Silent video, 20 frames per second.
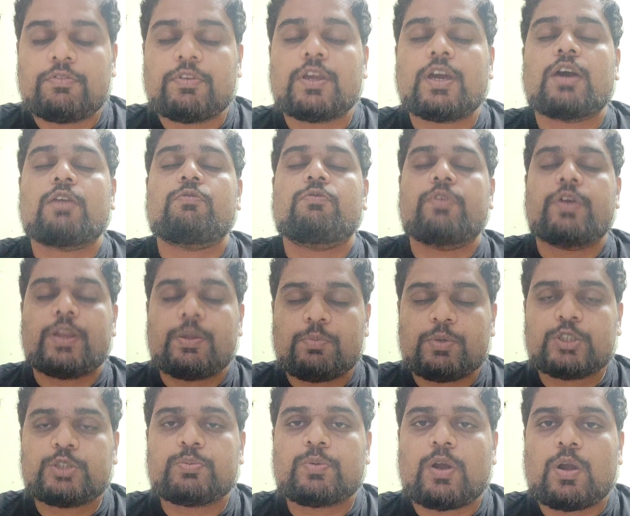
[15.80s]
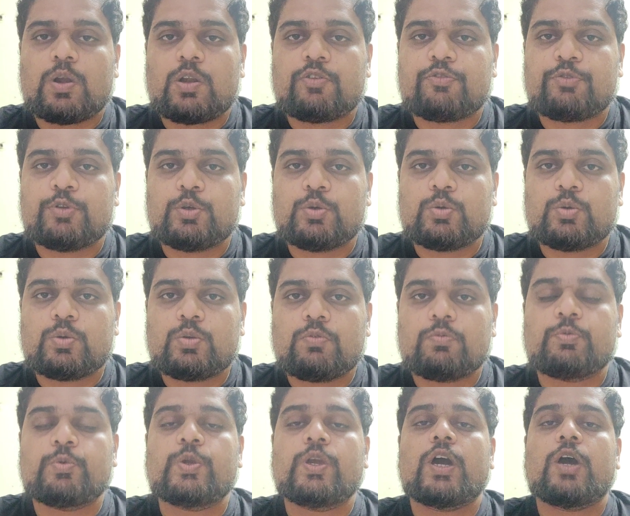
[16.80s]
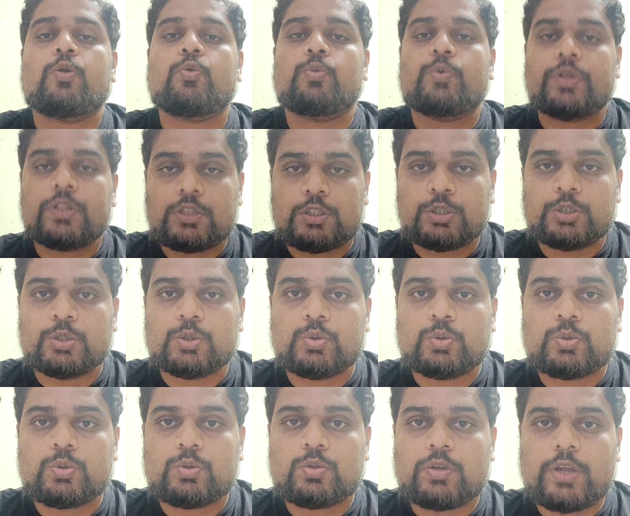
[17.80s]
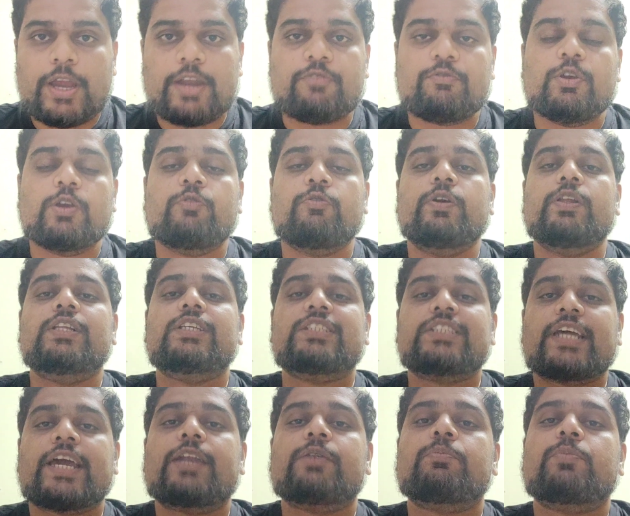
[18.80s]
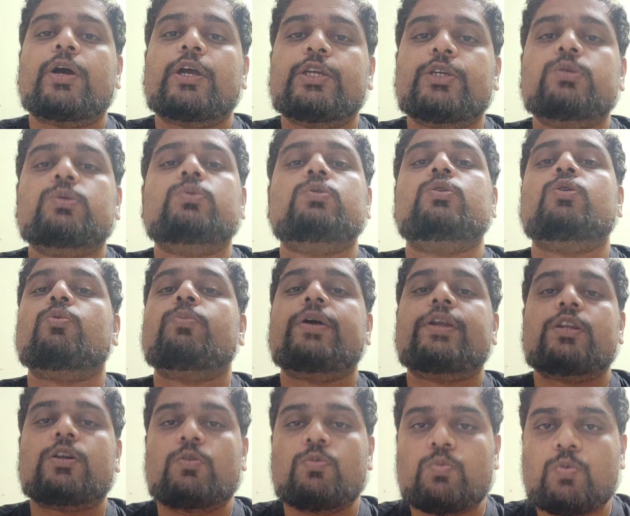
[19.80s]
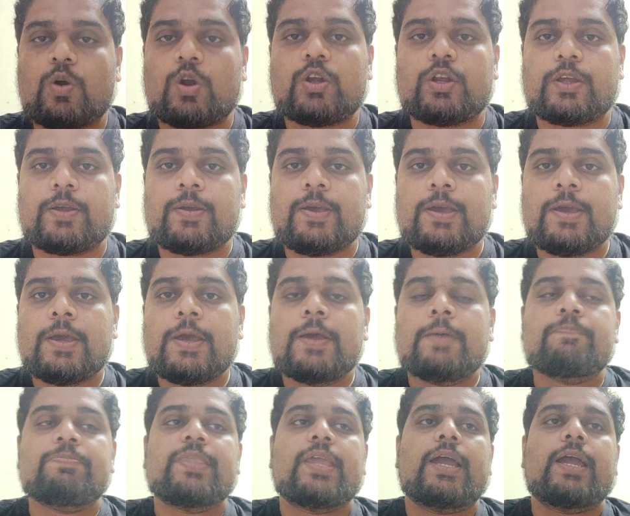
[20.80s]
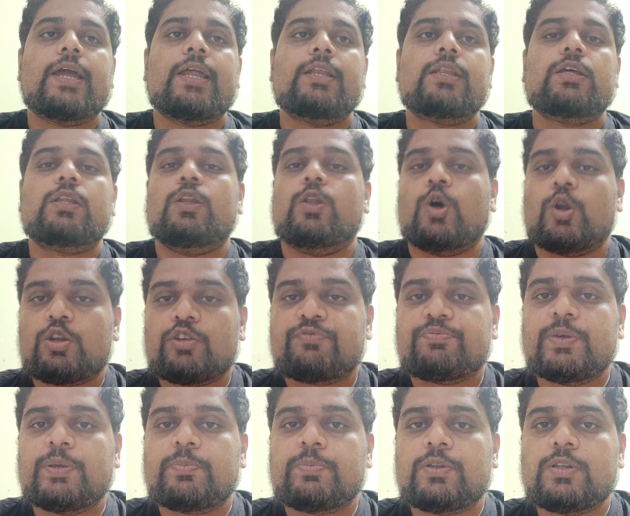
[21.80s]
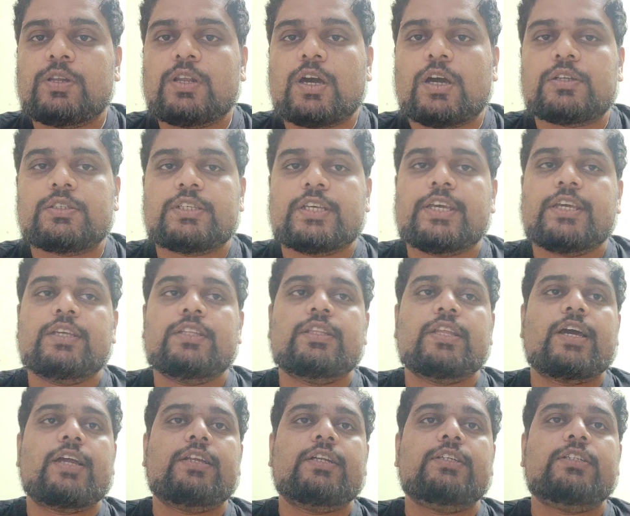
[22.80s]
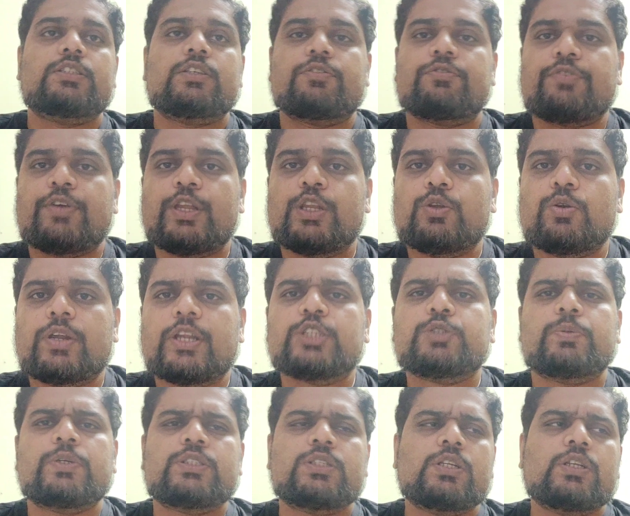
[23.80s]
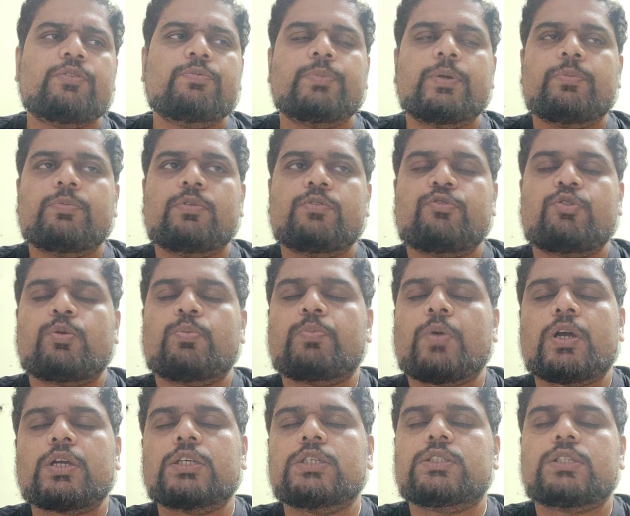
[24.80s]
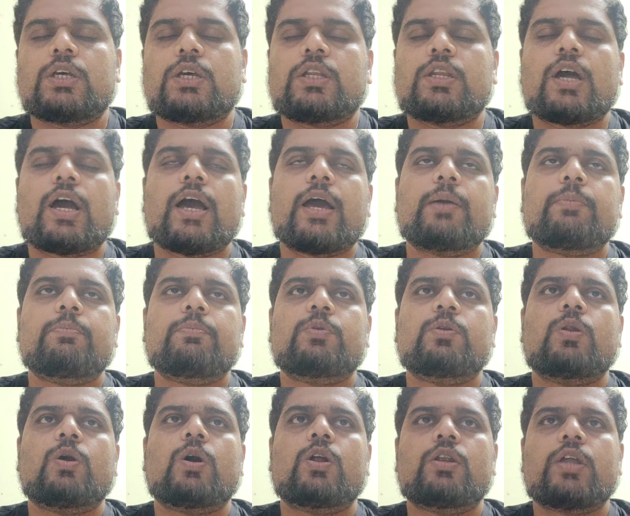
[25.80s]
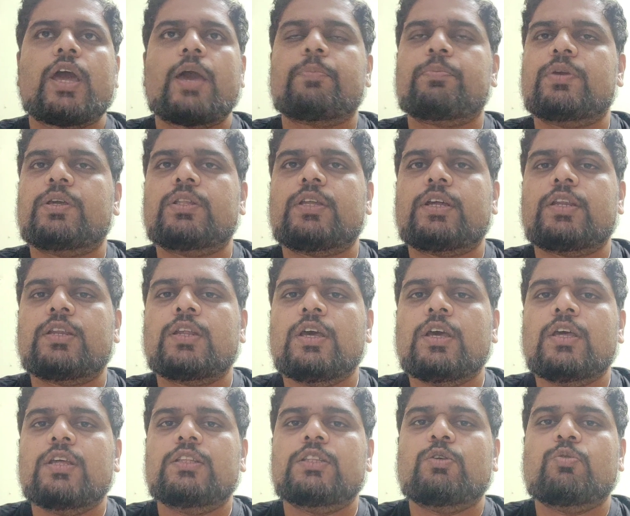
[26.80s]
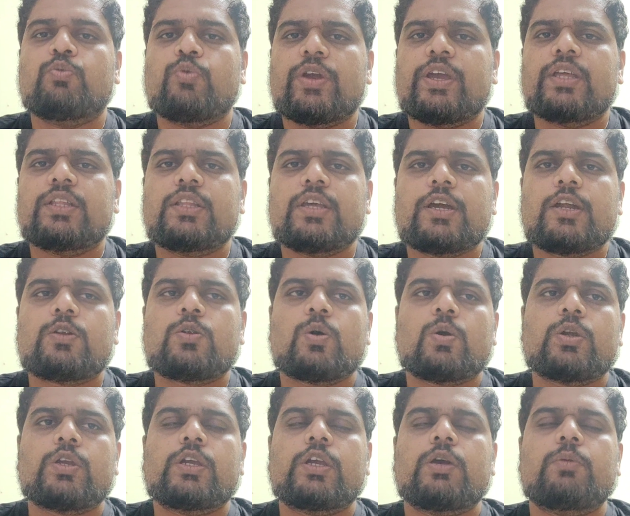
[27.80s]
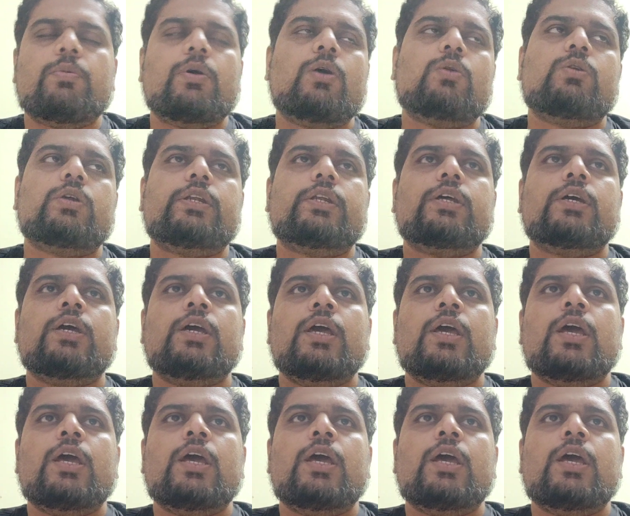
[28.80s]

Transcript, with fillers: We are very much proud of you. We are with you and we will stand by you no matter what. And a lot of people are saying that it's a failure, especially people from Pakistan. I'm not happy that the way they are talking about it.